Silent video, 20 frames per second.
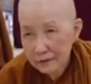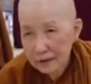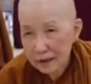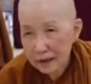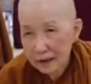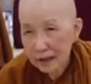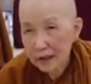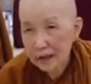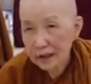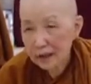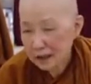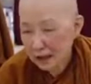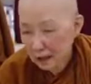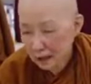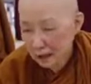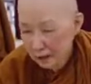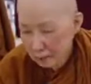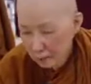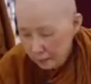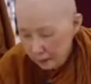And at
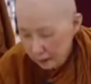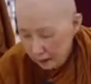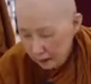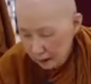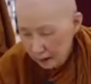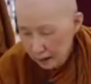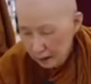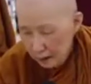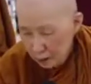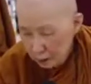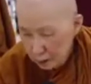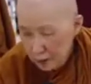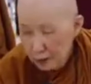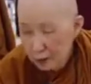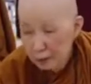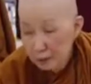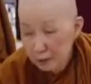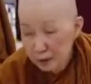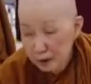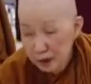Newberry
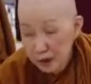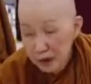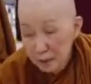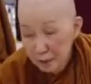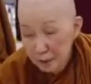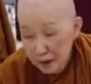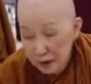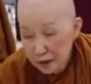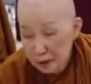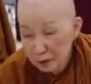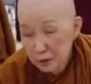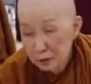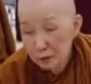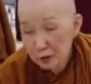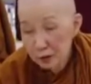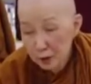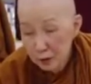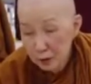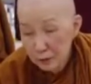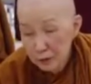Buddhist Monastery, we
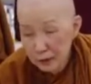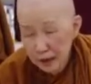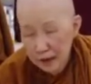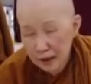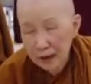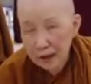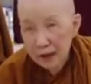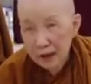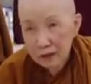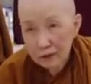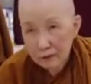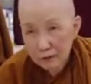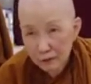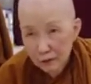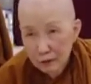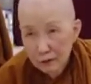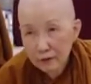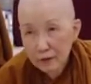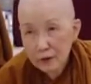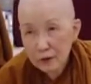hope that the
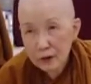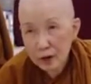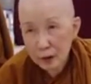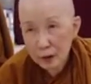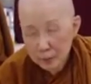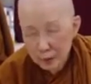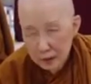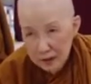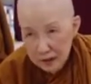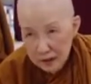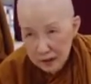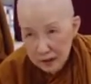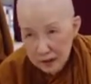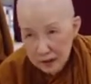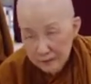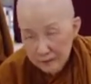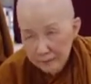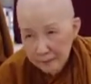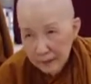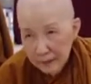fourfold
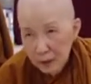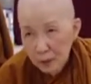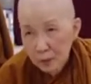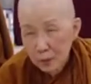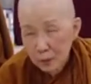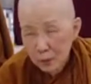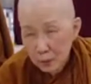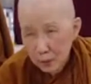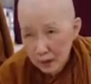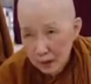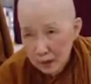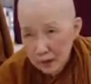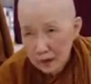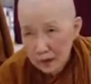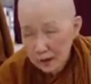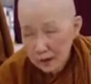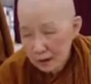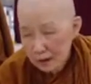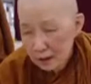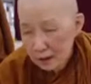community
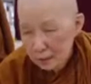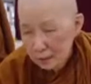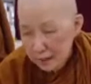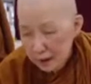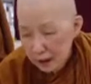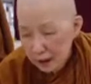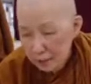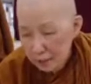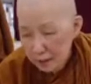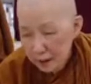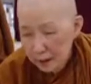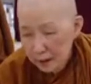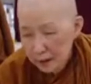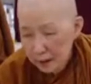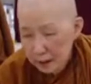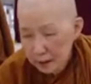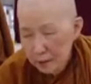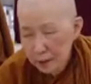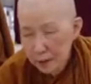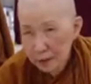will be able
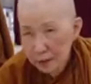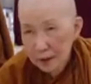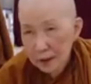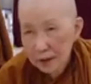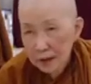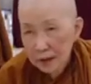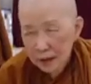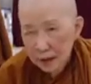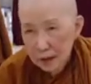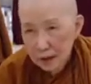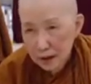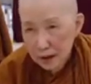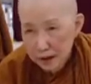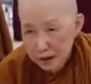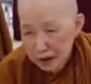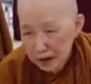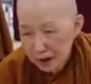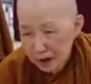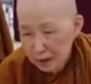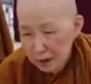to
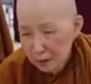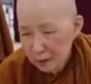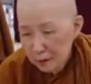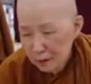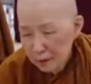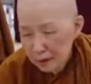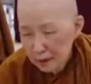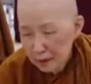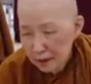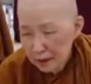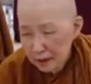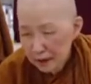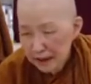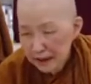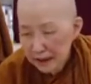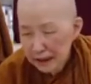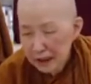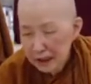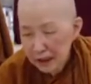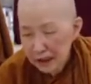continue the
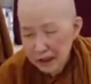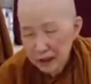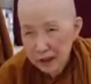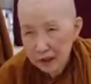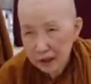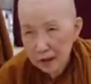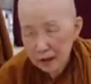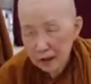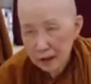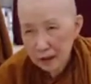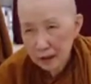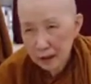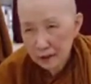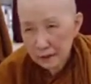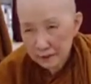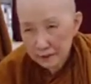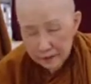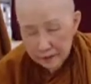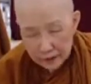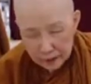lineage
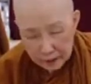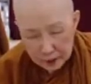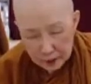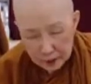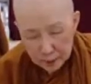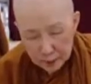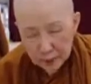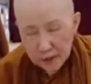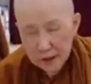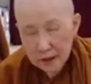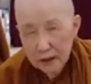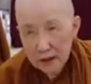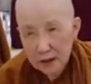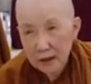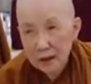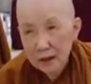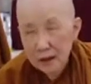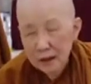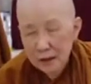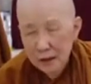of the Buddha,
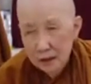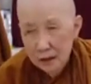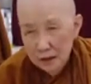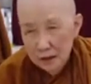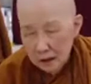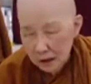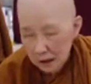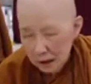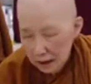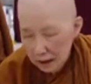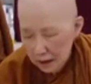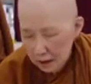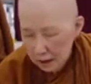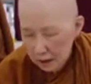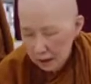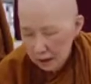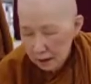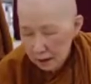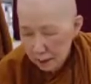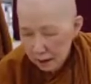
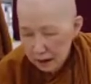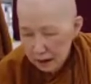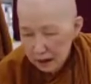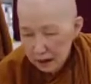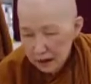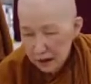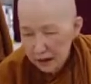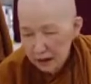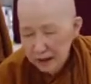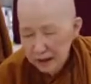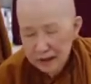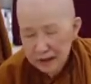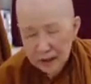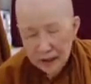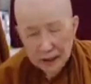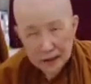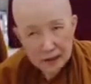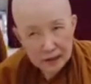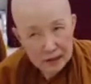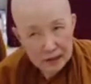the Buddha's teachings
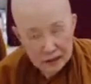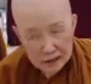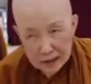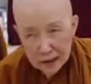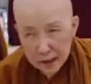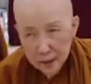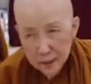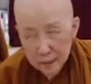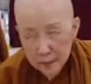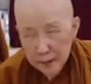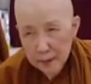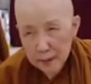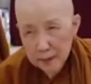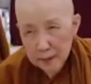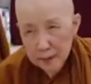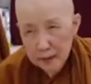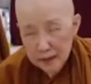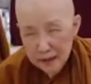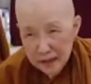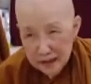and his disciples,
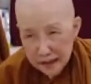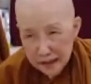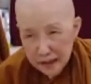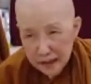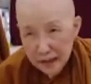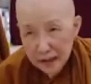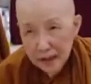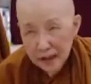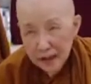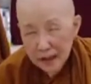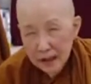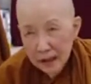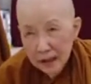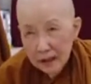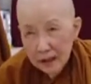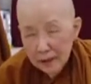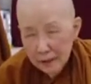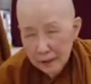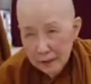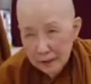the Sangha,
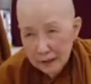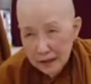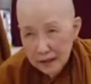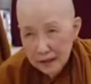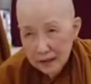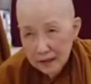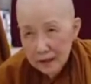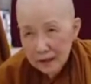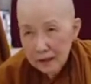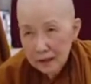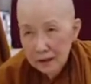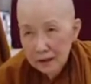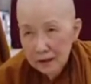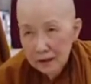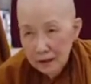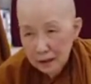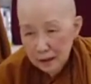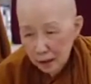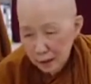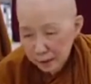right?
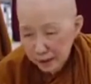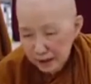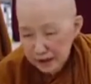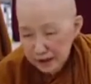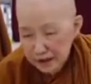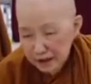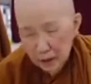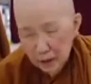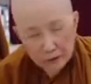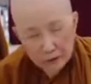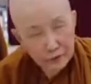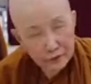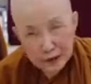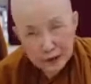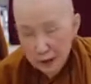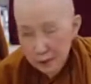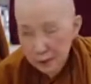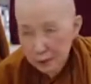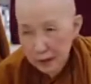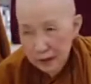The authentic,
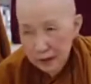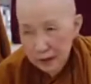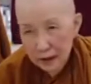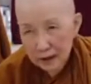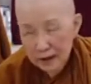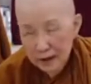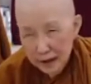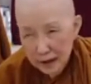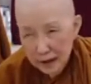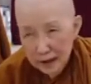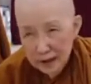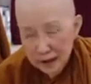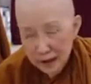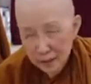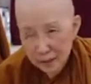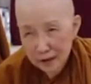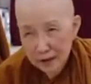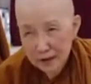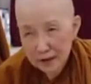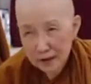hopefully we are learning
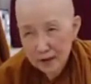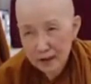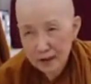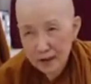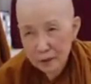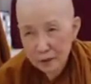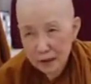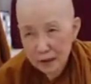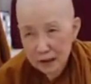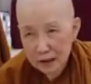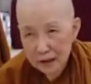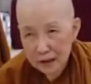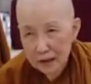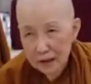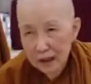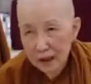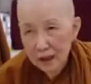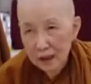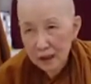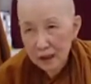something that is really
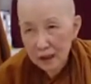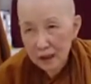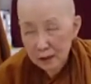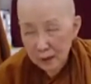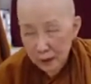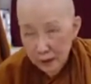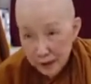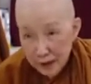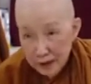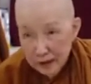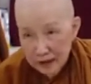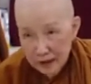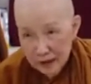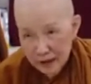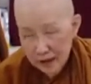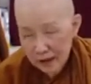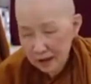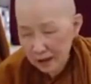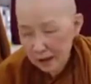authentic